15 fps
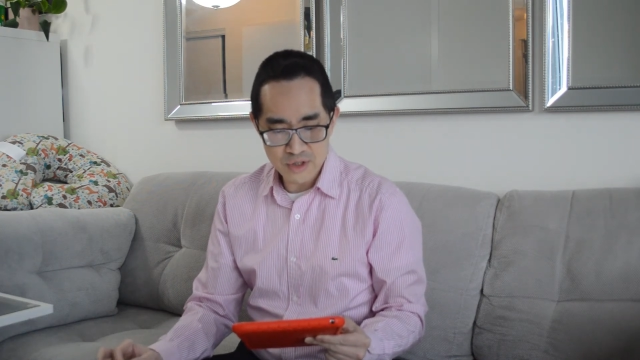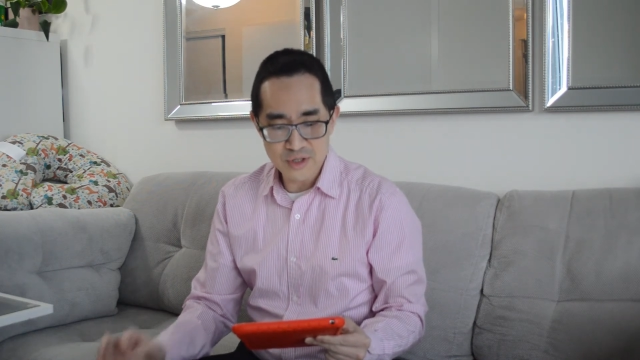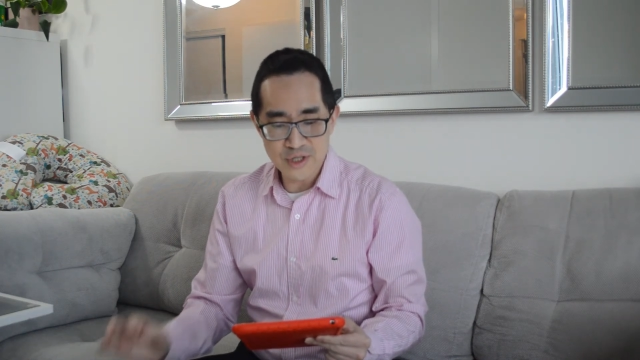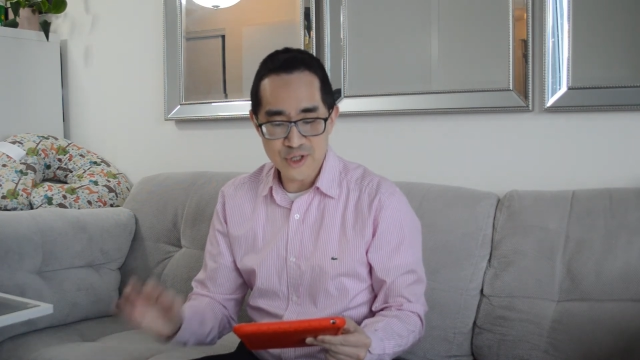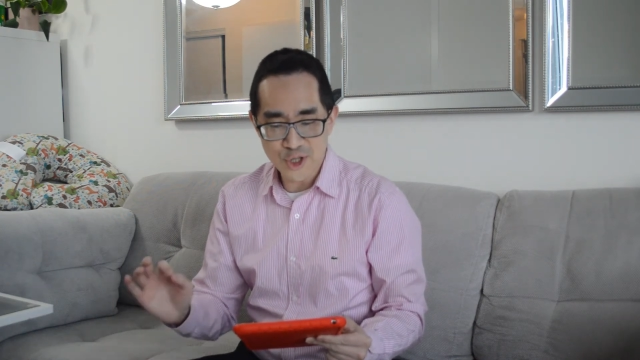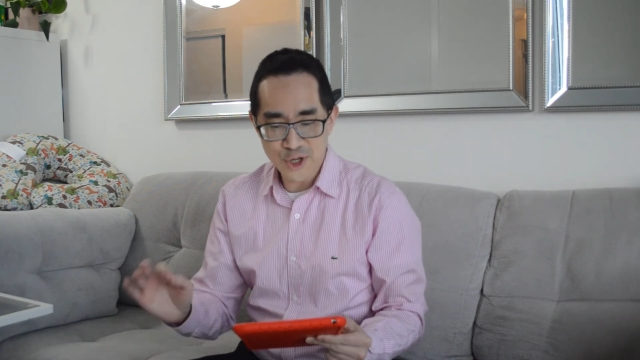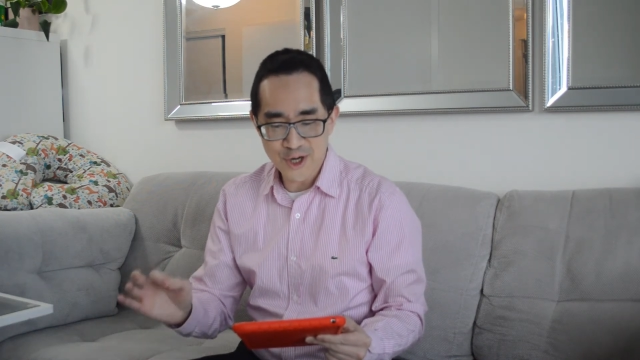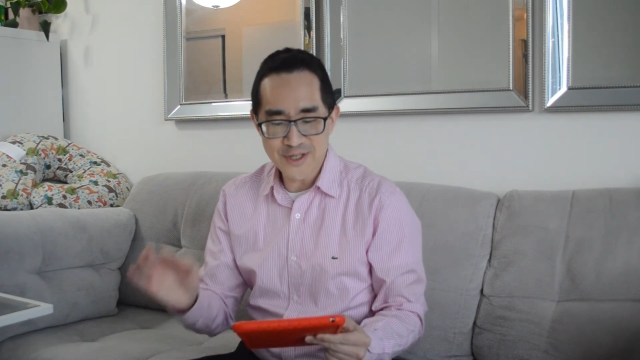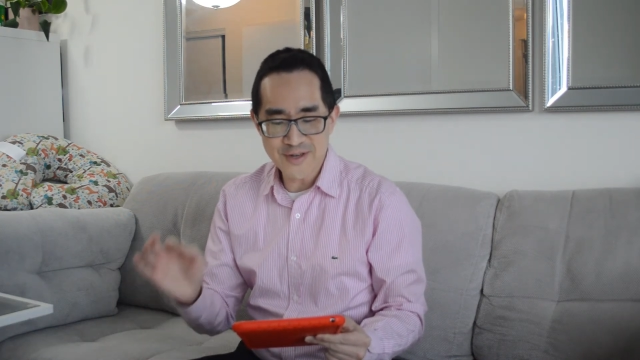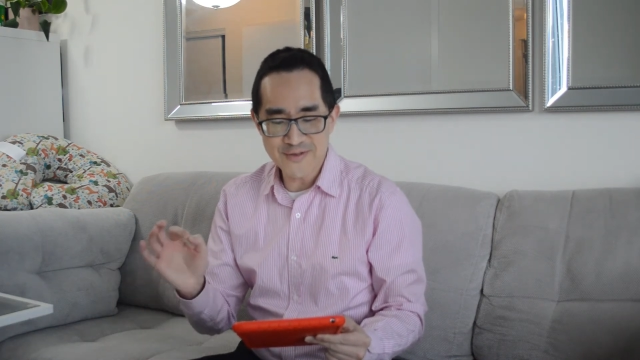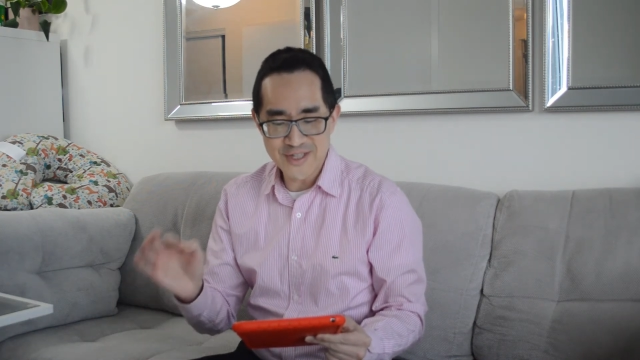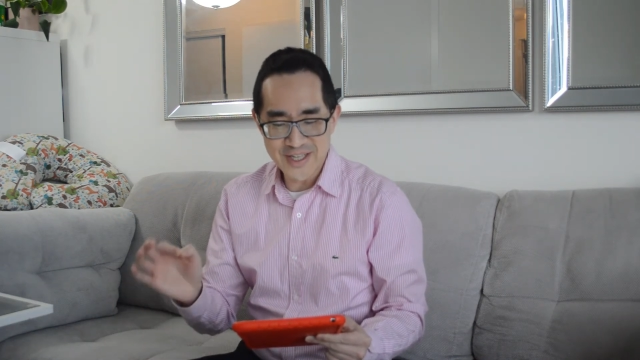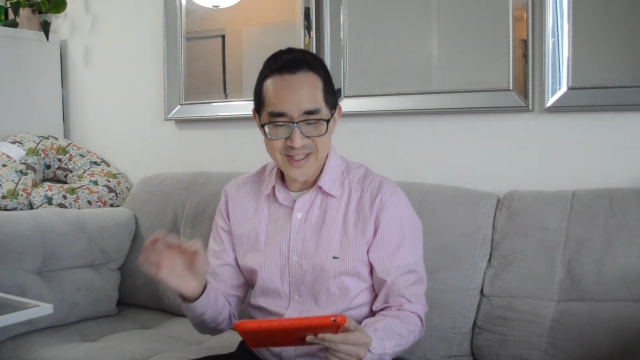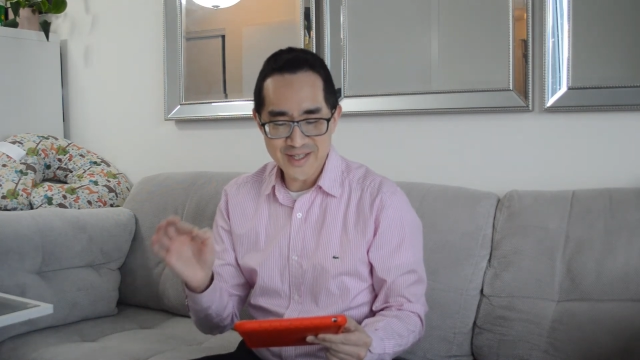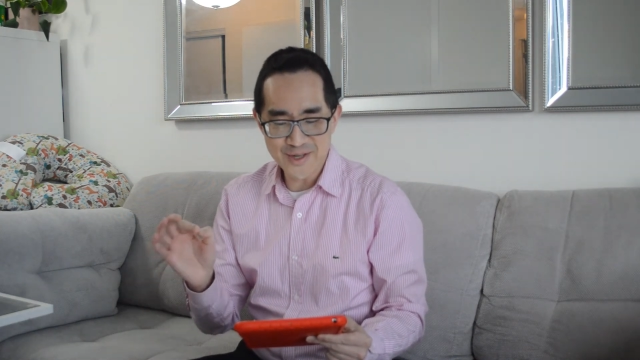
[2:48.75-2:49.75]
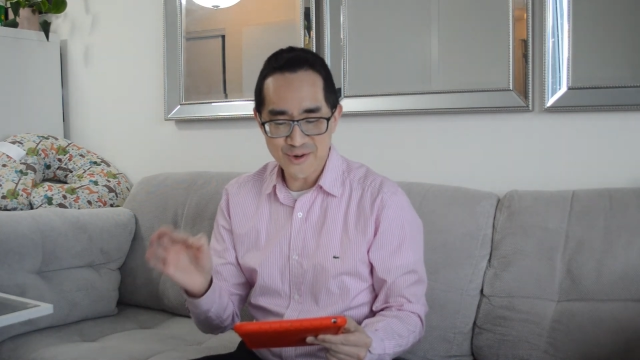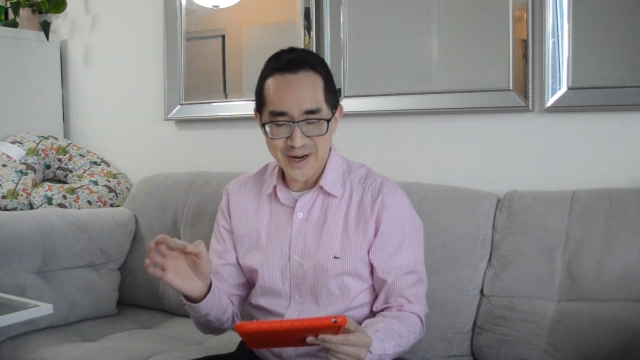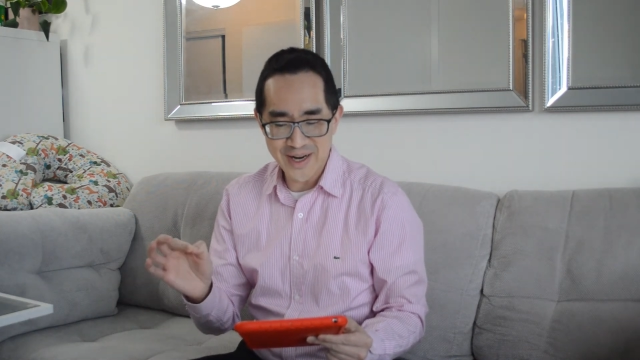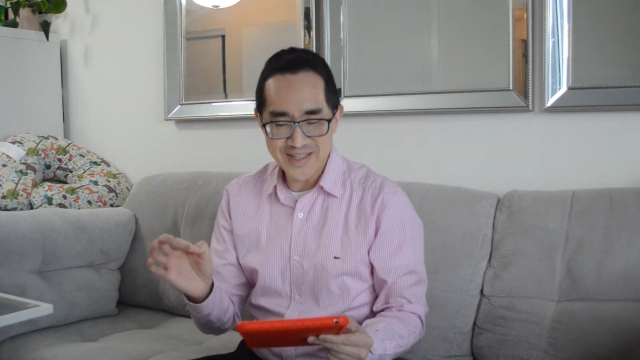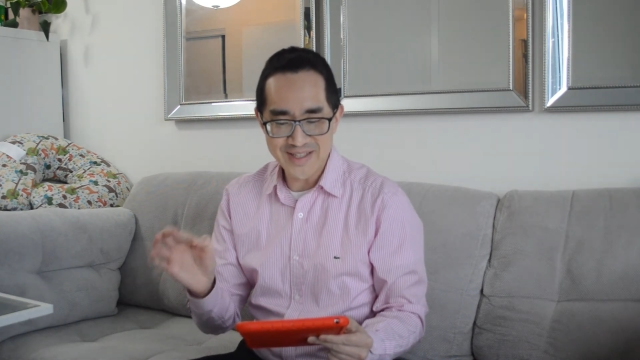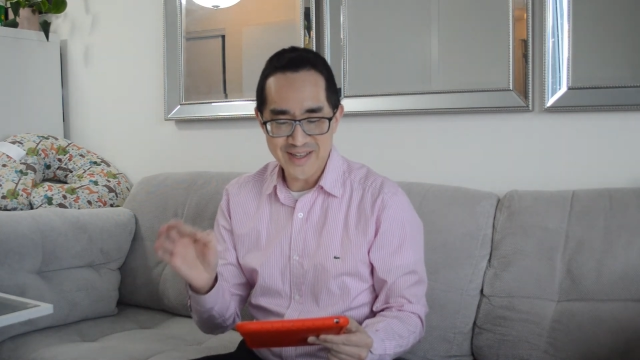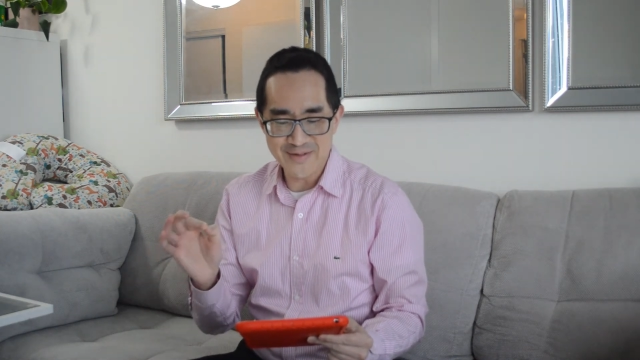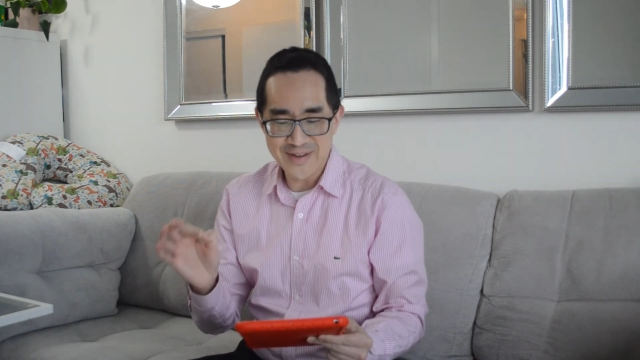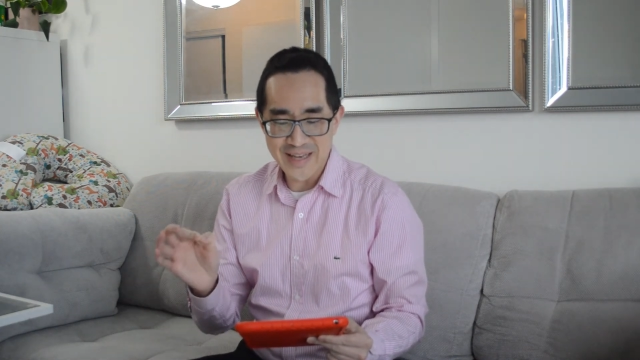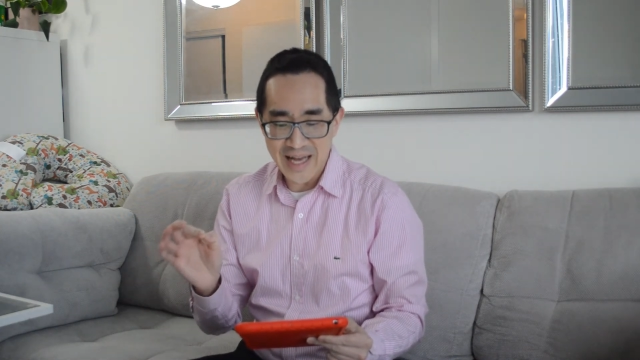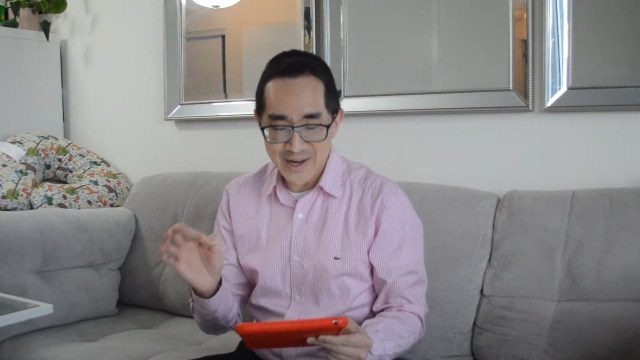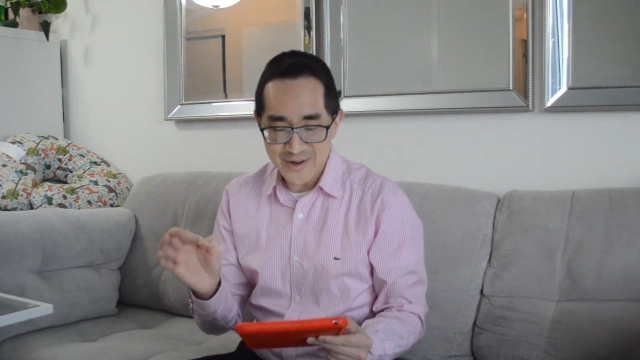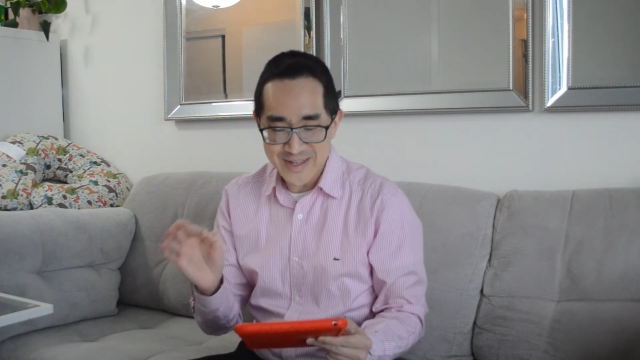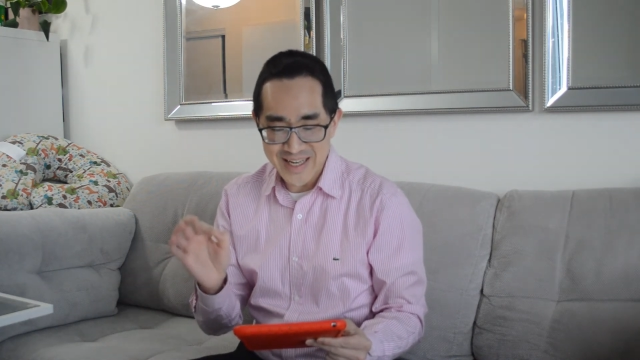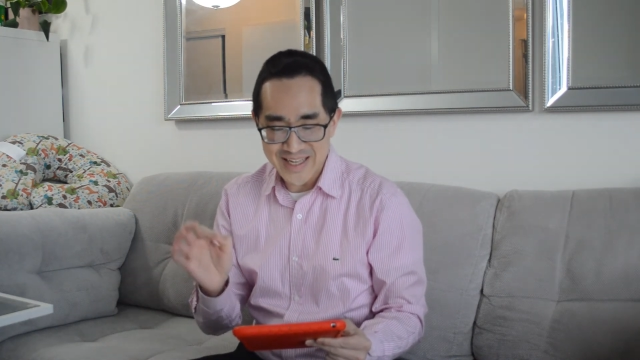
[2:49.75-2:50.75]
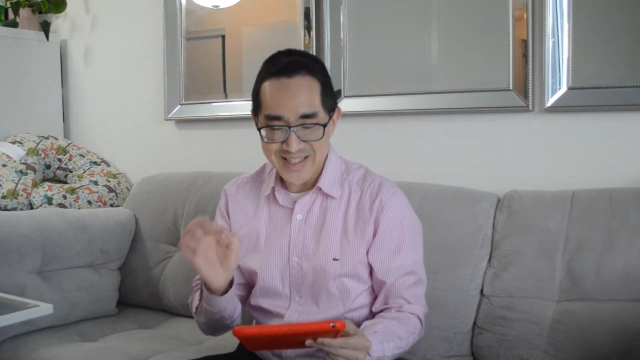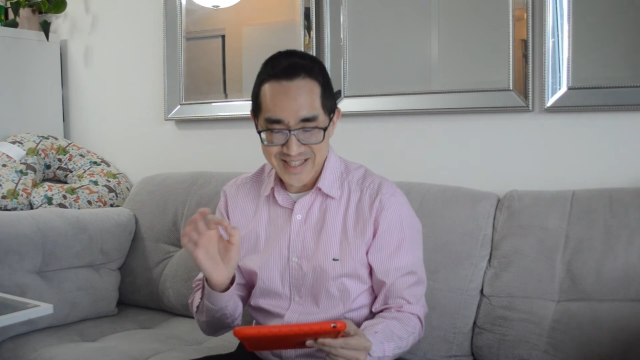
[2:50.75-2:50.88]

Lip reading: The Church of Jesus Christ of Latter-day